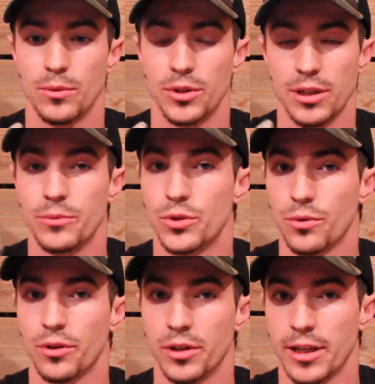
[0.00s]
which I'm
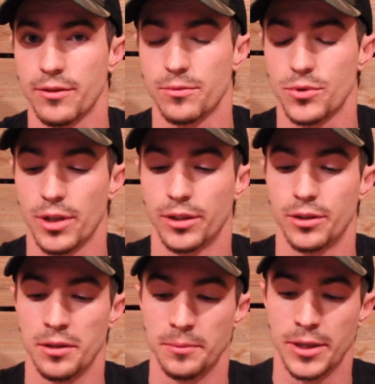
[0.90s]
sure are gonna have some
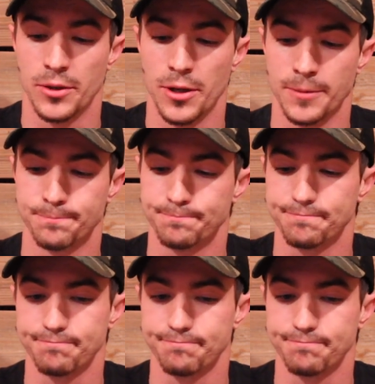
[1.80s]
strength to them later on.